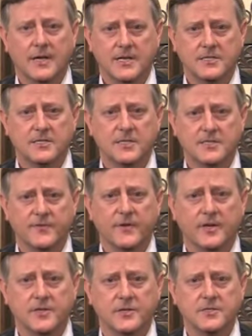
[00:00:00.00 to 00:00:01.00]
as this
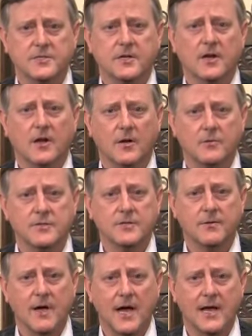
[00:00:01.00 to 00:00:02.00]
finishes to close
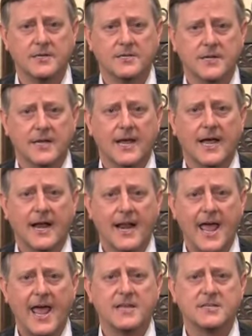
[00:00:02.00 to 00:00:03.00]
your eyes and
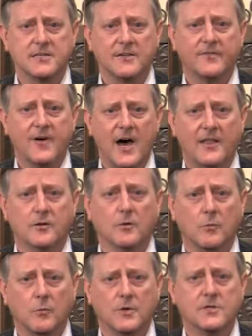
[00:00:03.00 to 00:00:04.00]
ask the Father
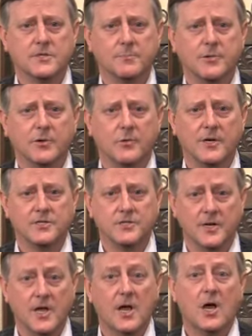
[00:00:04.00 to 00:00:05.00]
one simple question